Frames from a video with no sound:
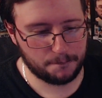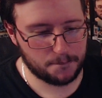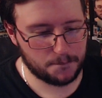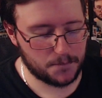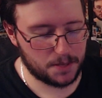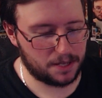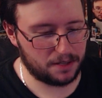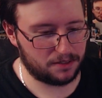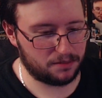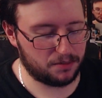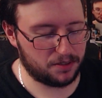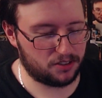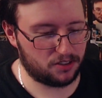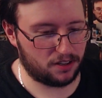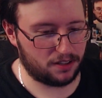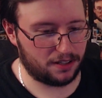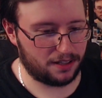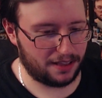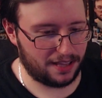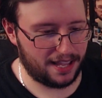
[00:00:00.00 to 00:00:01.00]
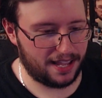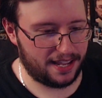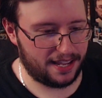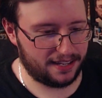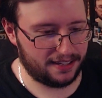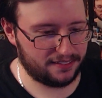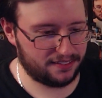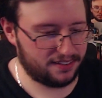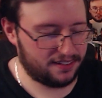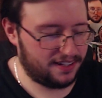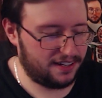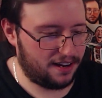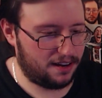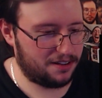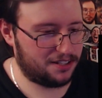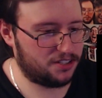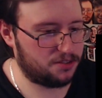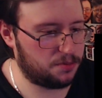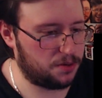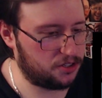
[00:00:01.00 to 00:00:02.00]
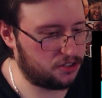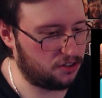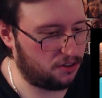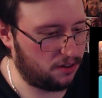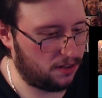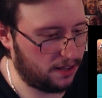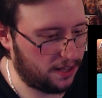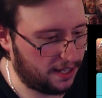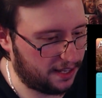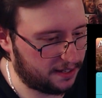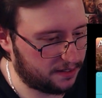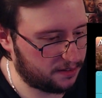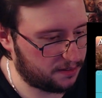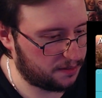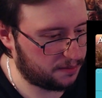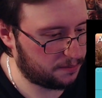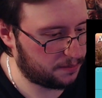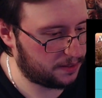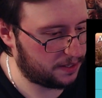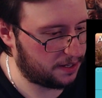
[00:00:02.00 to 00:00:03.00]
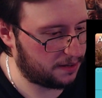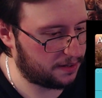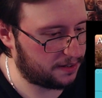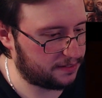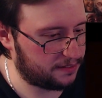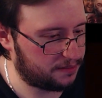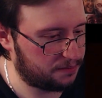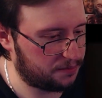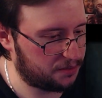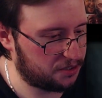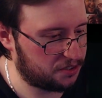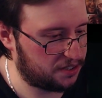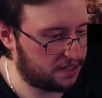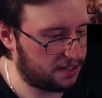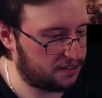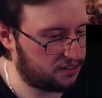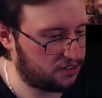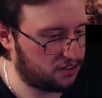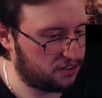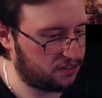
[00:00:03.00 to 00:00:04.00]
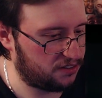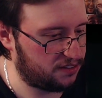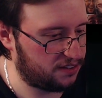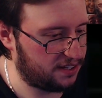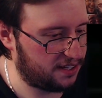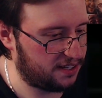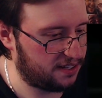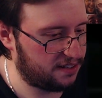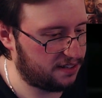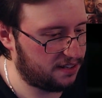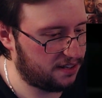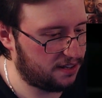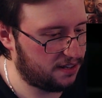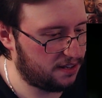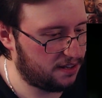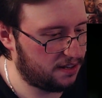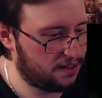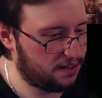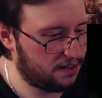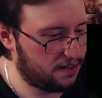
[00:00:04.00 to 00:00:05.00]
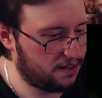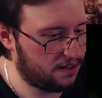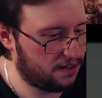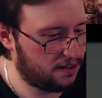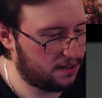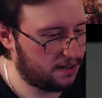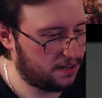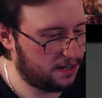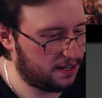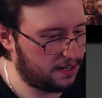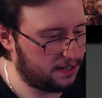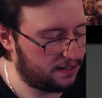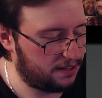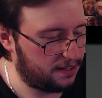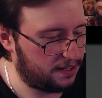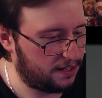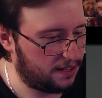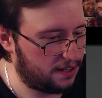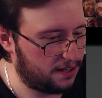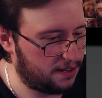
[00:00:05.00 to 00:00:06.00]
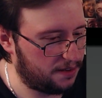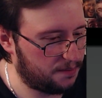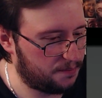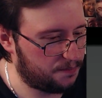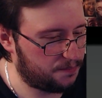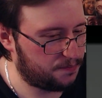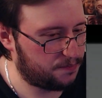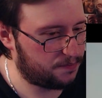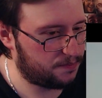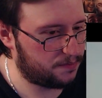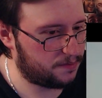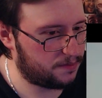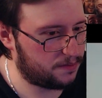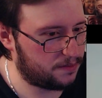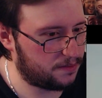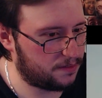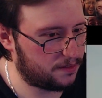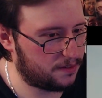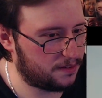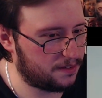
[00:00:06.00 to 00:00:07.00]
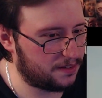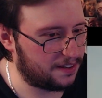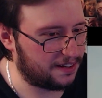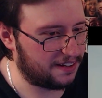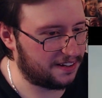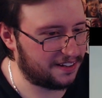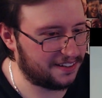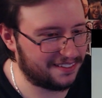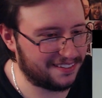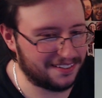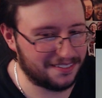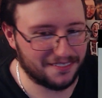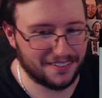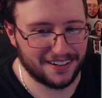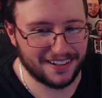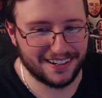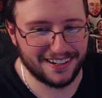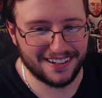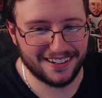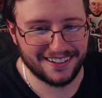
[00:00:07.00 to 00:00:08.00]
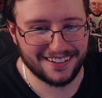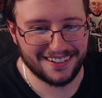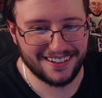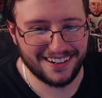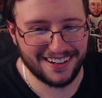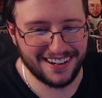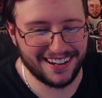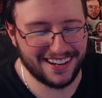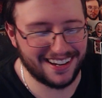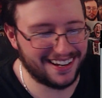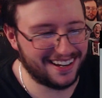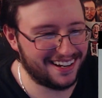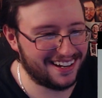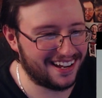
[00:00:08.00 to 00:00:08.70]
because we saw the legs you know i just want to show the legs you know because just in case you couldn't see it in the uh there you can see right here